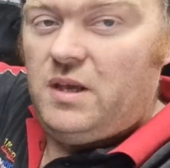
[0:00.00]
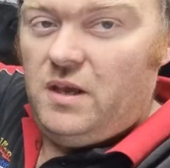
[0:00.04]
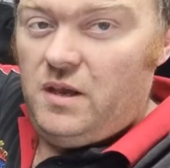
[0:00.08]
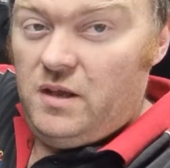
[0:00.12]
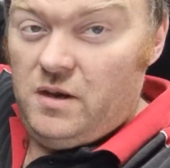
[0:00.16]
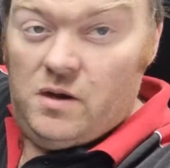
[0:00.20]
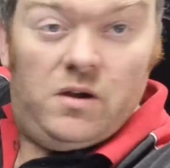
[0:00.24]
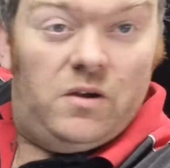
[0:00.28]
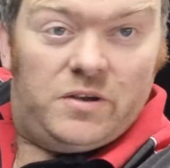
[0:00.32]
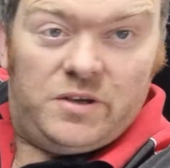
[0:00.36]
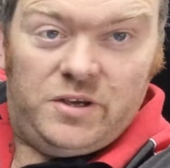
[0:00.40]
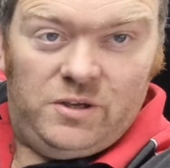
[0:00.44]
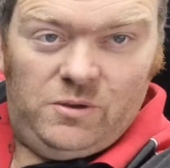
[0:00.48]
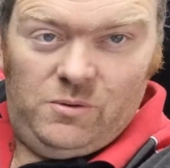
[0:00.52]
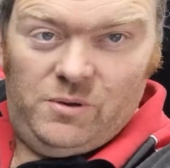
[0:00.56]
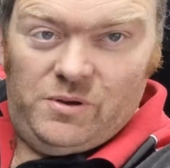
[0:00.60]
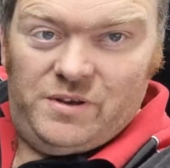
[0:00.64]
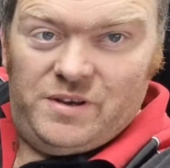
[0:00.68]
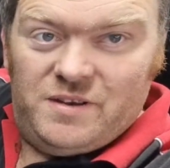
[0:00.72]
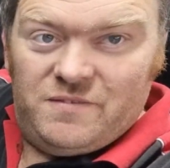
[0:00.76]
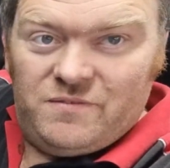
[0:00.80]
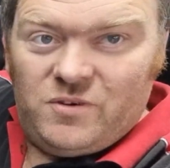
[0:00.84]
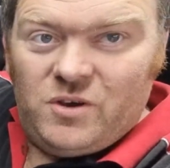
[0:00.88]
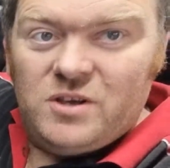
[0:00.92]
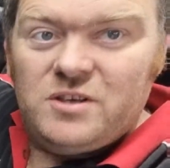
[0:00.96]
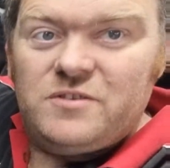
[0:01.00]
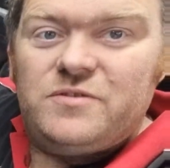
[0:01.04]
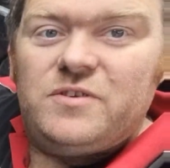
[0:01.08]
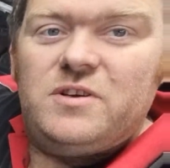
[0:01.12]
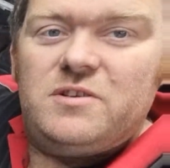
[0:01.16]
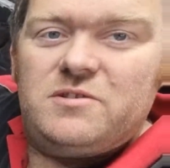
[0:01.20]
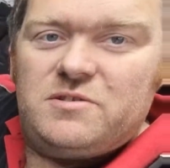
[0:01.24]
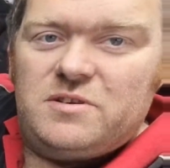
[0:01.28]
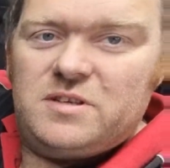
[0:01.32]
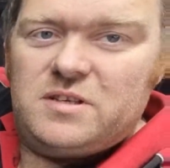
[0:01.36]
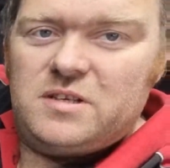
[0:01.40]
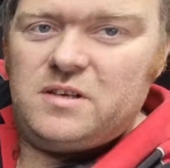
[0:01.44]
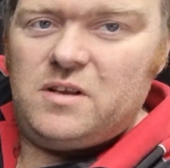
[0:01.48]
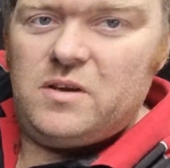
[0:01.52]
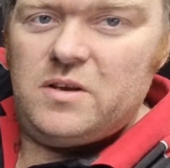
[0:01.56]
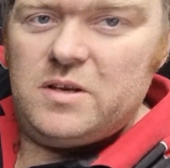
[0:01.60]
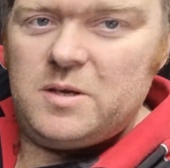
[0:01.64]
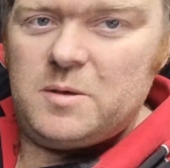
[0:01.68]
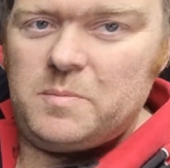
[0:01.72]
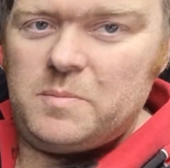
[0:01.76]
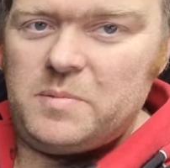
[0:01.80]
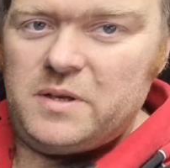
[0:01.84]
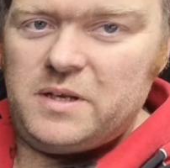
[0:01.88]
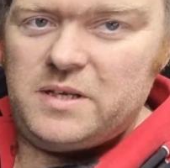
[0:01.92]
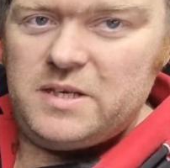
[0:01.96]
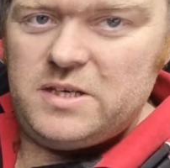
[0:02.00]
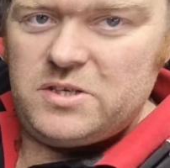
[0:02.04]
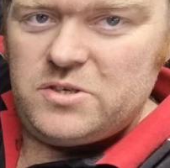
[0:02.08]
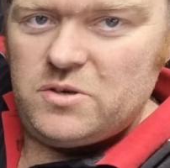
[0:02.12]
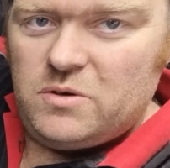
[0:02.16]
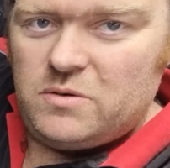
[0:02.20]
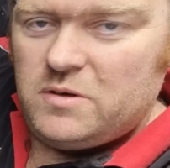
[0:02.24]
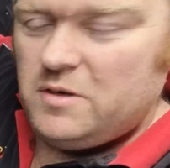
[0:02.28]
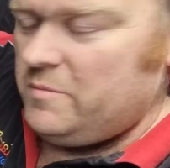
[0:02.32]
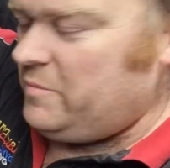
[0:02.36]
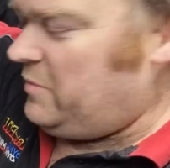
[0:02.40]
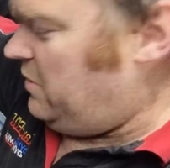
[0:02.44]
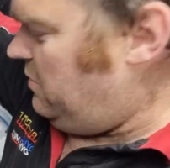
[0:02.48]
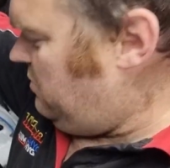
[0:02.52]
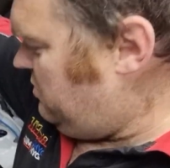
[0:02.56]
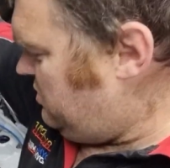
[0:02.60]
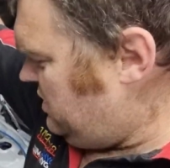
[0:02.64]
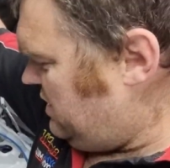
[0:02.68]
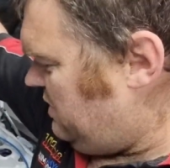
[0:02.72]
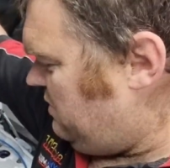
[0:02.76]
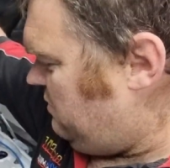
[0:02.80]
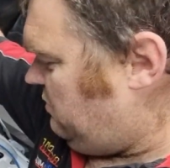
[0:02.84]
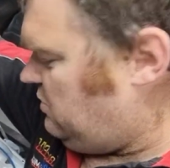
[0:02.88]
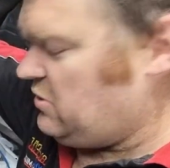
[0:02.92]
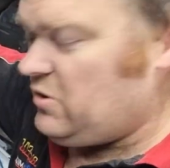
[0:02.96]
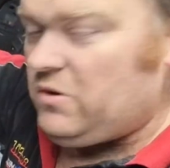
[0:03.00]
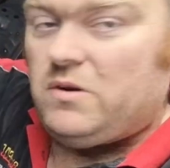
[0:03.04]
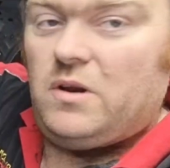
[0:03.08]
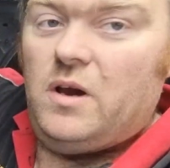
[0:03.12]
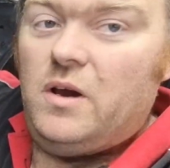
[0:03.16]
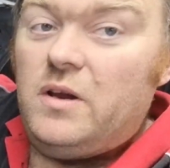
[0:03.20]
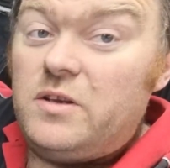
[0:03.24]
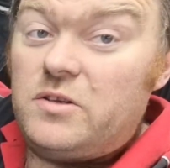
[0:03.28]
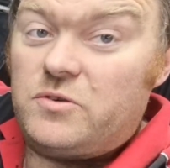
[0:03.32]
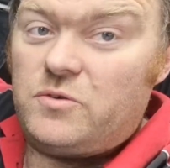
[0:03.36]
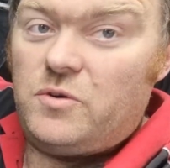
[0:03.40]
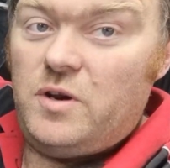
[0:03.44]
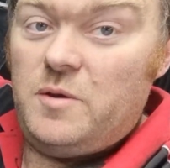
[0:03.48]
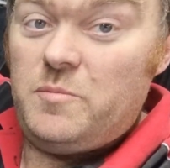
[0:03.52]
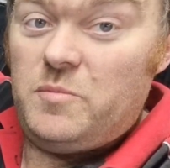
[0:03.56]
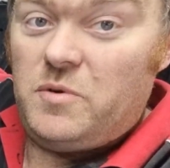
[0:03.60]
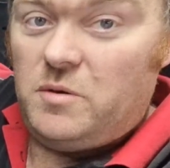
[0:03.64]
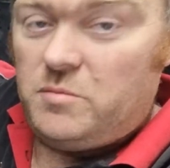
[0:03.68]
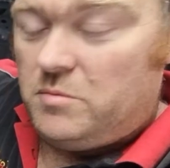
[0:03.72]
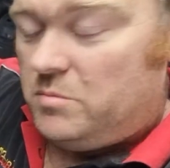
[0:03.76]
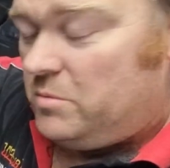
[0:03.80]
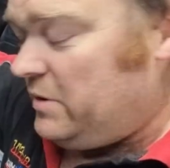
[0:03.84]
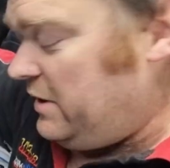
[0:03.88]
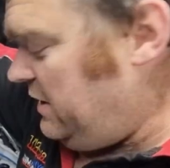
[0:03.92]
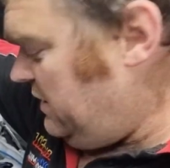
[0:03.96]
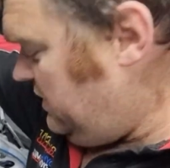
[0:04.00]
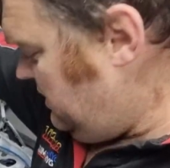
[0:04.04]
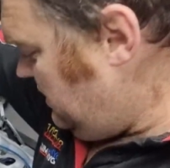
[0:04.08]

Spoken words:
in our coolant, and vice versa. It's like bloody chocolate milkshake or chocolate ice cream, probably.